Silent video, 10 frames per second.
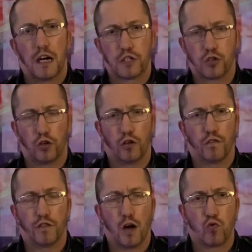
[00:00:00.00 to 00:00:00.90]
a sort
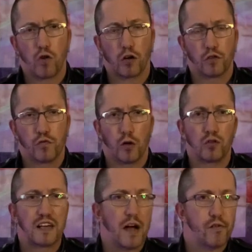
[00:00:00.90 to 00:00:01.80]
of a uh, rock and
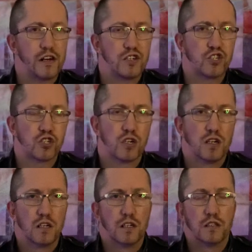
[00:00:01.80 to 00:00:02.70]
roll garage
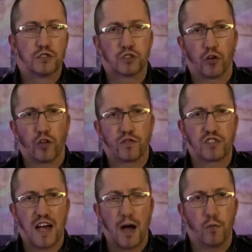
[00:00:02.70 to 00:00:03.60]
sort of
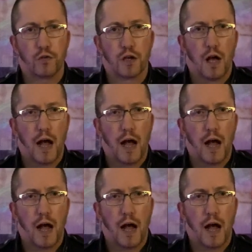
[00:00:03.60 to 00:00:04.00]
sound.